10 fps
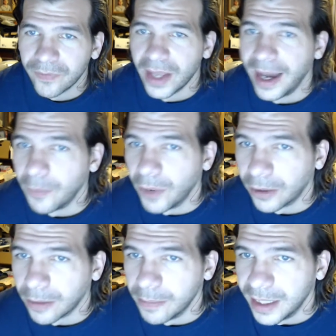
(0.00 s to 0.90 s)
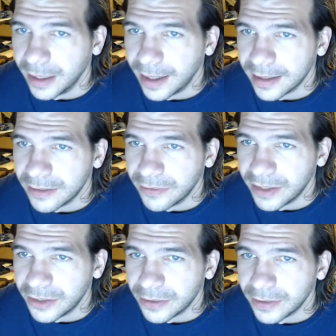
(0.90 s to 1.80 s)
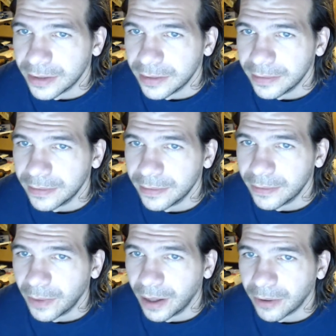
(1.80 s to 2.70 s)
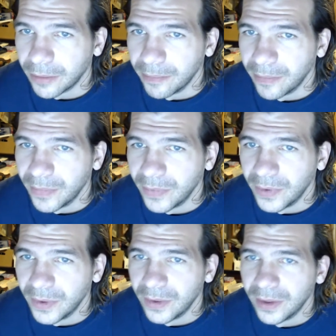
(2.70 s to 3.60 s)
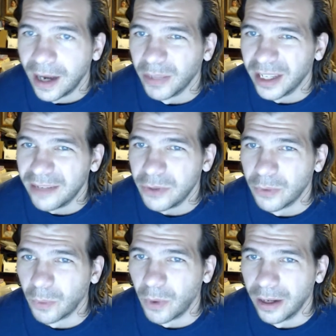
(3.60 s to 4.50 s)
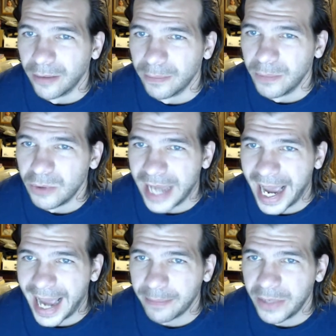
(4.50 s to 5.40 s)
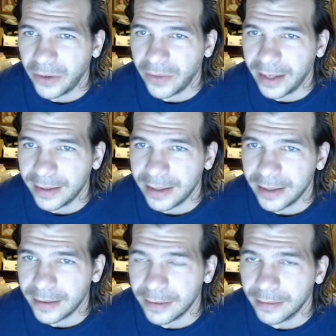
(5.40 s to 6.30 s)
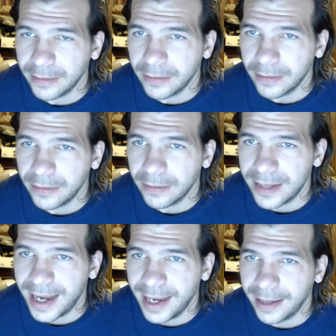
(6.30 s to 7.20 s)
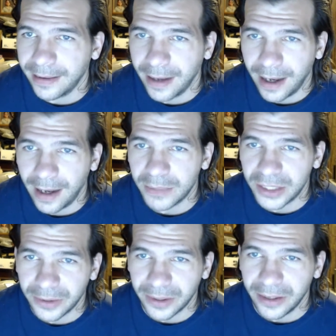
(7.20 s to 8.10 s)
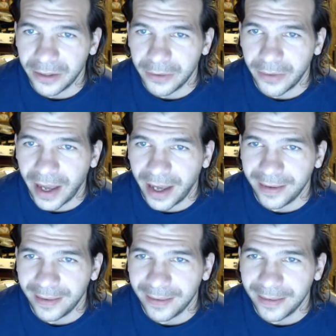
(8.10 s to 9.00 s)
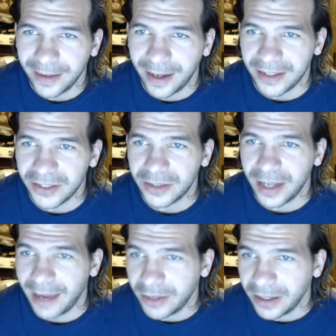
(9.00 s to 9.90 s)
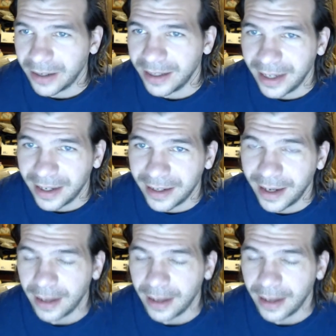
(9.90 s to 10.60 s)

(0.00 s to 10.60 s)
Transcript: Hey, welcome, DNS Adventures. Welcome. I believe you were one of them who tagged me on that gear tag. I'm still going to do that. I just haven't done it yet.